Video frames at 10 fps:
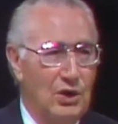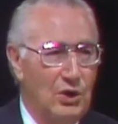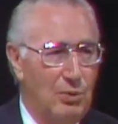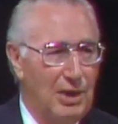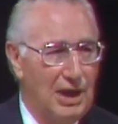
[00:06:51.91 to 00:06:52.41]

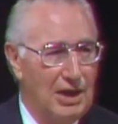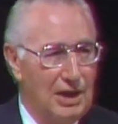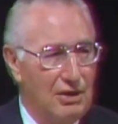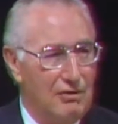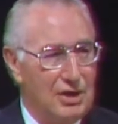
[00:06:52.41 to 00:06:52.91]
who made
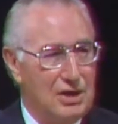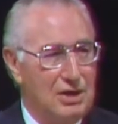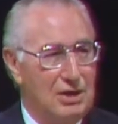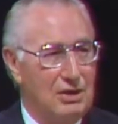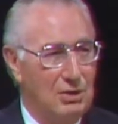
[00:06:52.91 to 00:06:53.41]

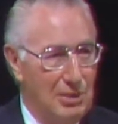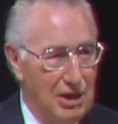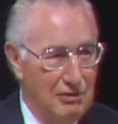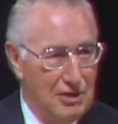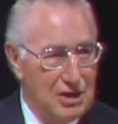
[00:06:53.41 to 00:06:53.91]

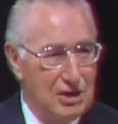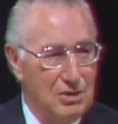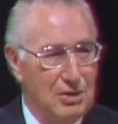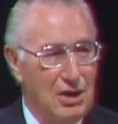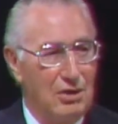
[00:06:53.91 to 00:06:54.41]
a visit
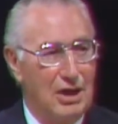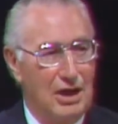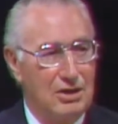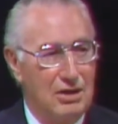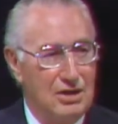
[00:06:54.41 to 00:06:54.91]
to another
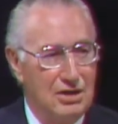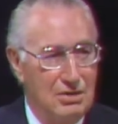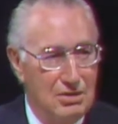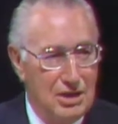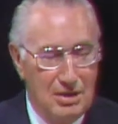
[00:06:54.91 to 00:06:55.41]
naturalist
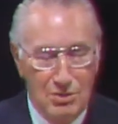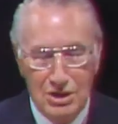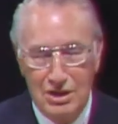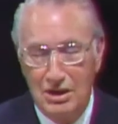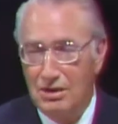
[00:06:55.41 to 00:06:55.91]
whose name was
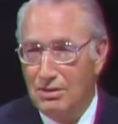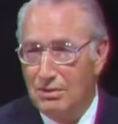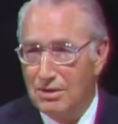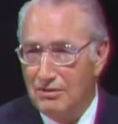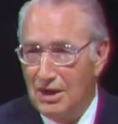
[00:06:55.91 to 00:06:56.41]
Theodore
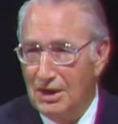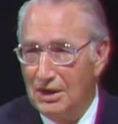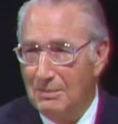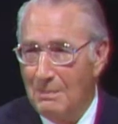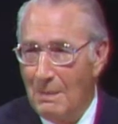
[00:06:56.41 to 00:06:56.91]
Roosevelt.
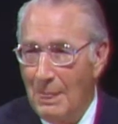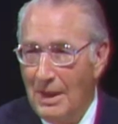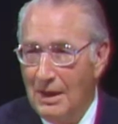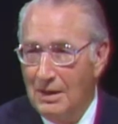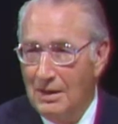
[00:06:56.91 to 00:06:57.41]

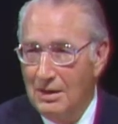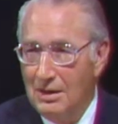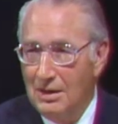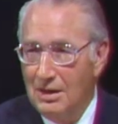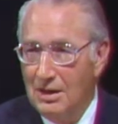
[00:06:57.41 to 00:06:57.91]

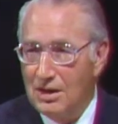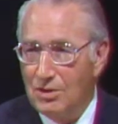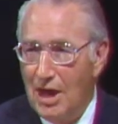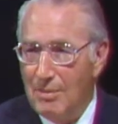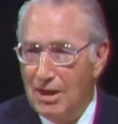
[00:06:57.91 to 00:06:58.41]
In
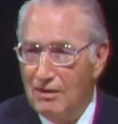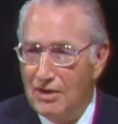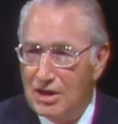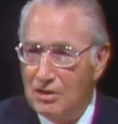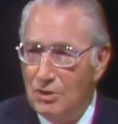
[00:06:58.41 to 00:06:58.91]
describing the
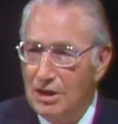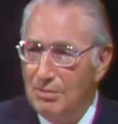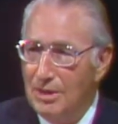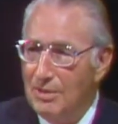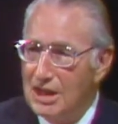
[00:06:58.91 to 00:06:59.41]
visit, William
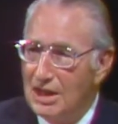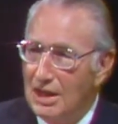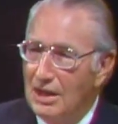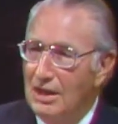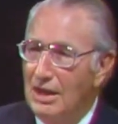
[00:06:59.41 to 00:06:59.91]
Beebe
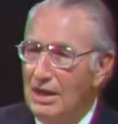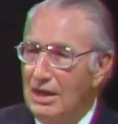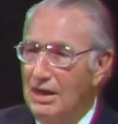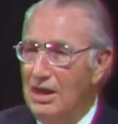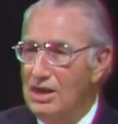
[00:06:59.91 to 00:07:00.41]
said that
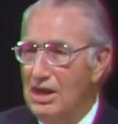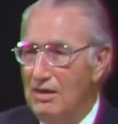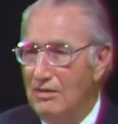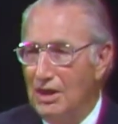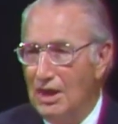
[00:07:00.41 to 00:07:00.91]
each
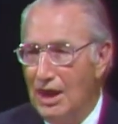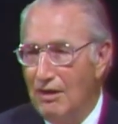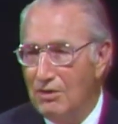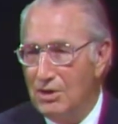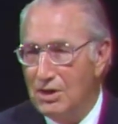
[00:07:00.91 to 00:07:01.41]
evening
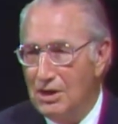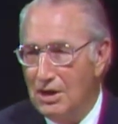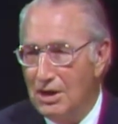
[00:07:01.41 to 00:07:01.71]
after a talk